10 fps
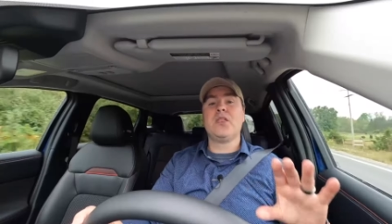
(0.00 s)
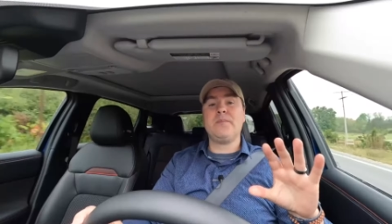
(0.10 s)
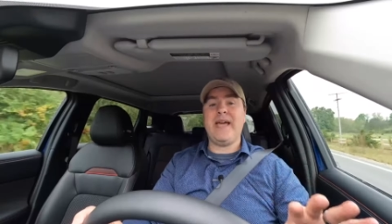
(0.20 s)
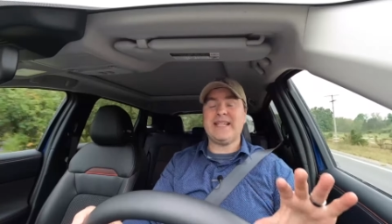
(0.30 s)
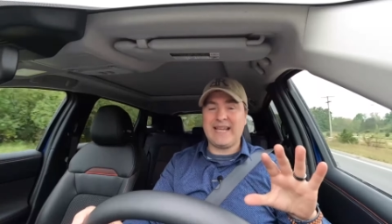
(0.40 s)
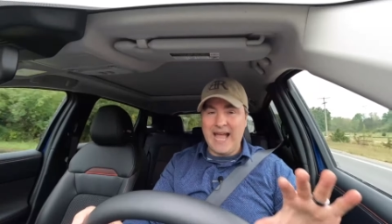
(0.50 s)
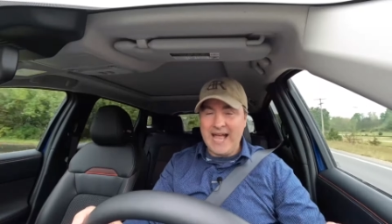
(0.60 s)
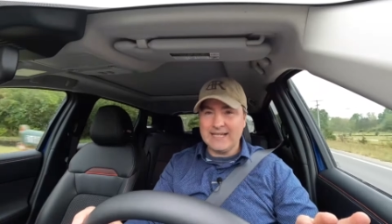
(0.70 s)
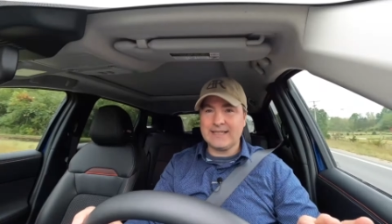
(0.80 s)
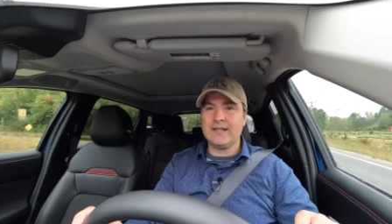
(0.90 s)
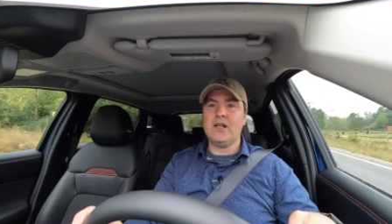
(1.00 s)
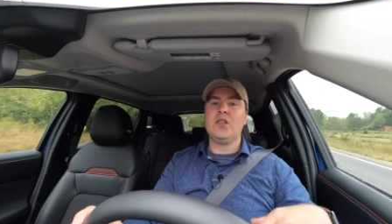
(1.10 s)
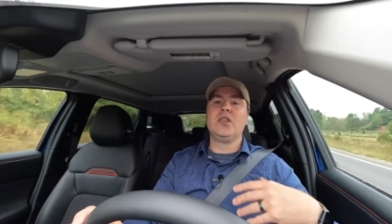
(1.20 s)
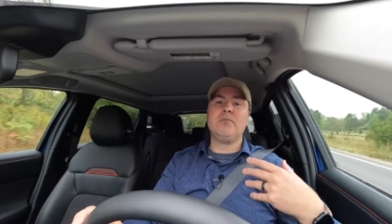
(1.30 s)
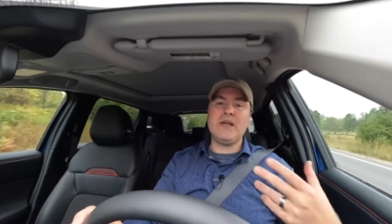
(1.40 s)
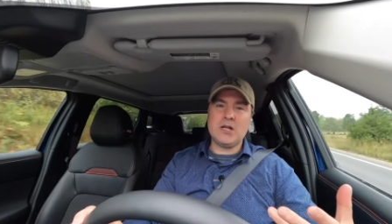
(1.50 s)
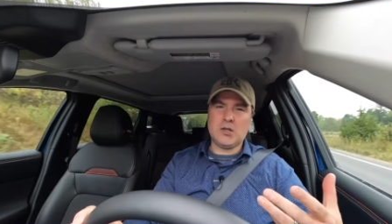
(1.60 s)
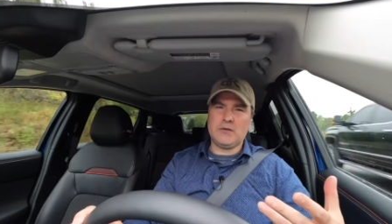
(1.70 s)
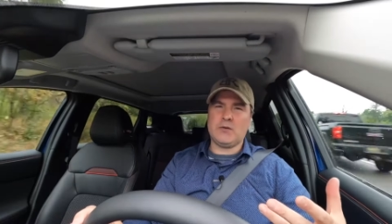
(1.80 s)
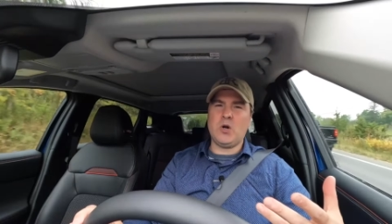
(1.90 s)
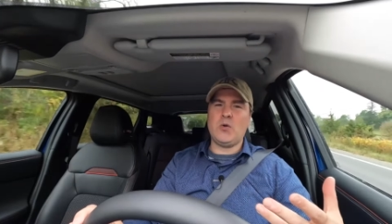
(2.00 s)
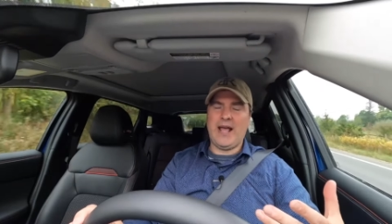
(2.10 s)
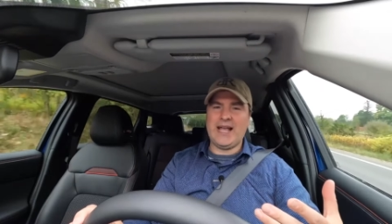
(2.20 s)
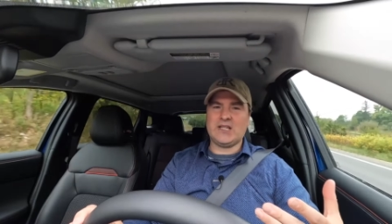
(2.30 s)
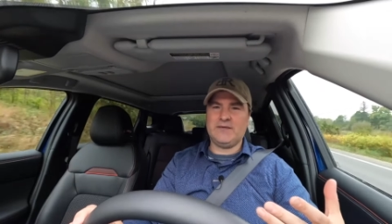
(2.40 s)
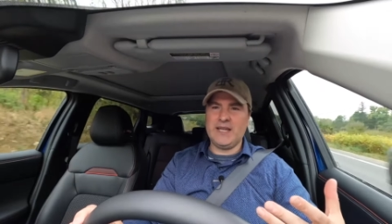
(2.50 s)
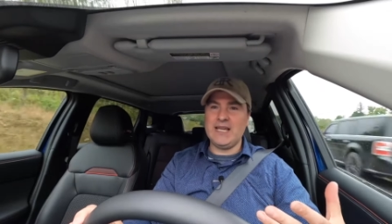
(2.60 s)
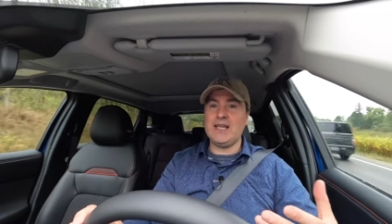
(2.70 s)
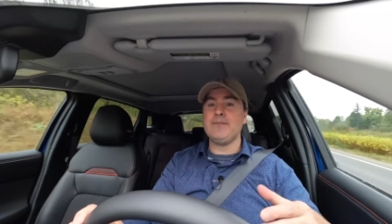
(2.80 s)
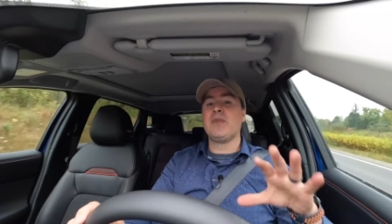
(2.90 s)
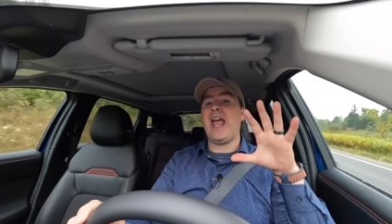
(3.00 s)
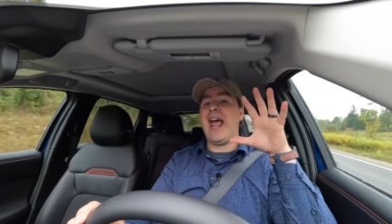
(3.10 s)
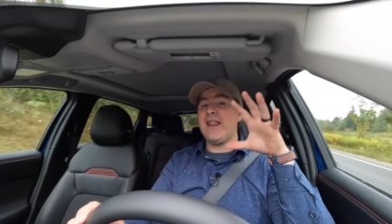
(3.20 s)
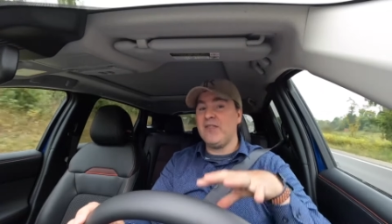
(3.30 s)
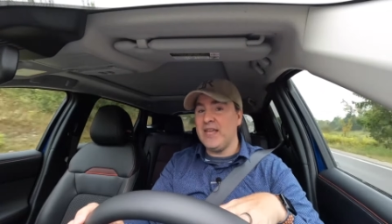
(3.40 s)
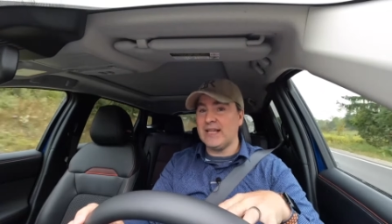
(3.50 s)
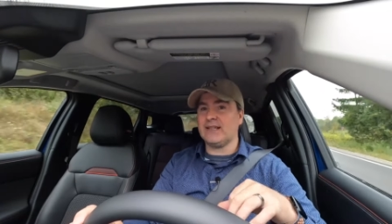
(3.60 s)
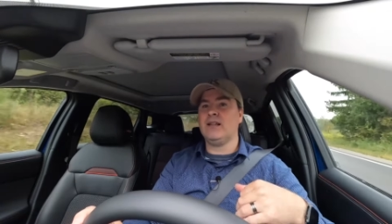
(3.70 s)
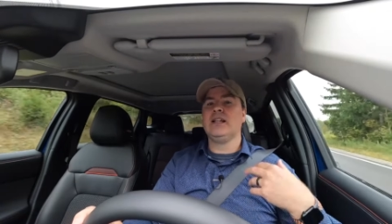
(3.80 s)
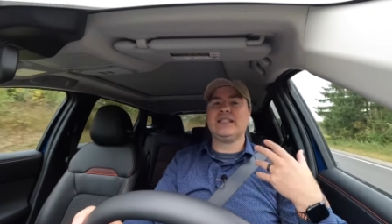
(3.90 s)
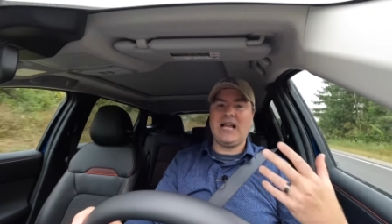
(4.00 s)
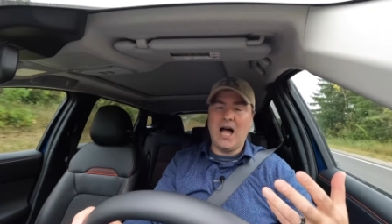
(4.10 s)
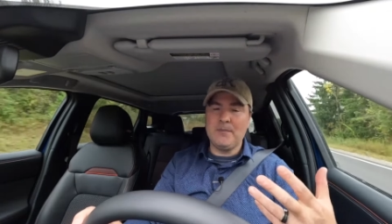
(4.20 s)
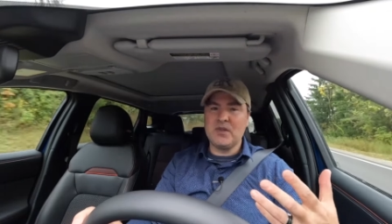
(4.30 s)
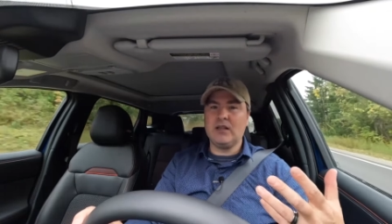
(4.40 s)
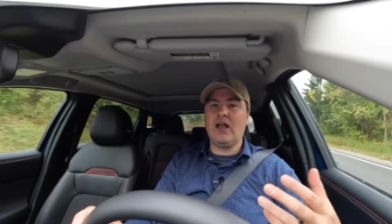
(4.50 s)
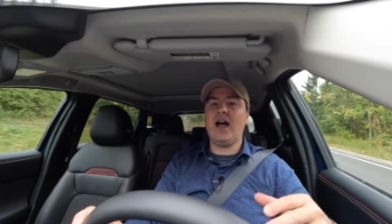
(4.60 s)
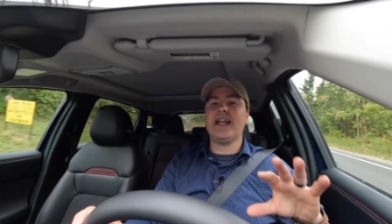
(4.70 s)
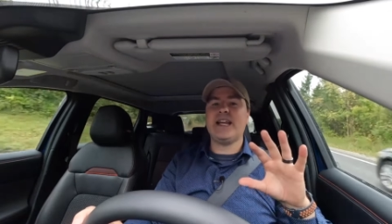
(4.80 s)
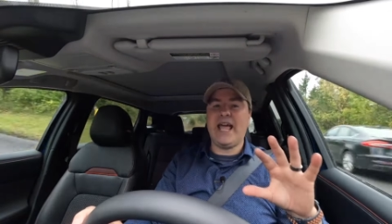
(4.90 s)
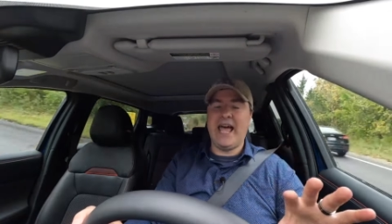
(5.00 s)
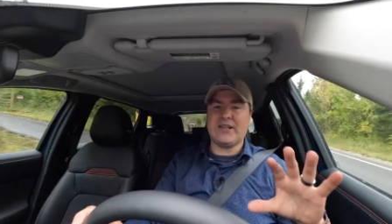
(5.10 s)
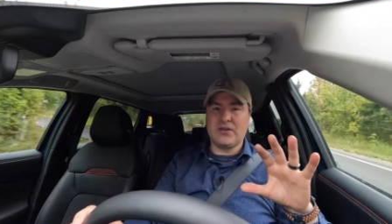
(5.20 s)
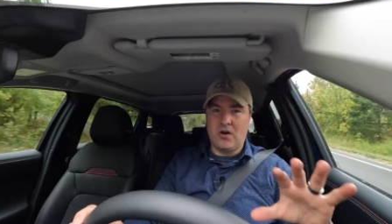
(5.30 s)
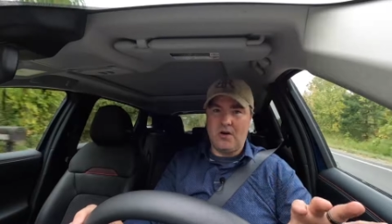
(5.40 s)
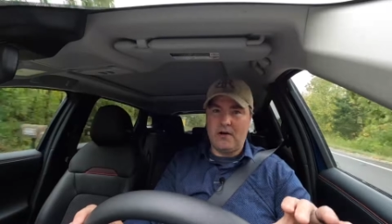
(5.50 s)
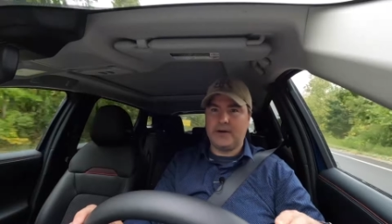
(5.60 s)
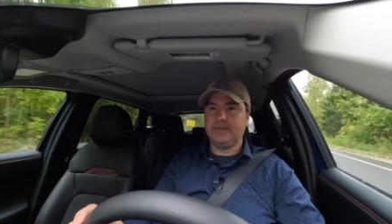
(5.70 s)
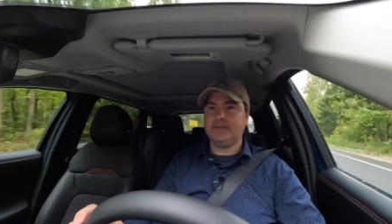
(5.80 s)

the base S, the middle-of-the-road SV, and this top-of-the-line SR.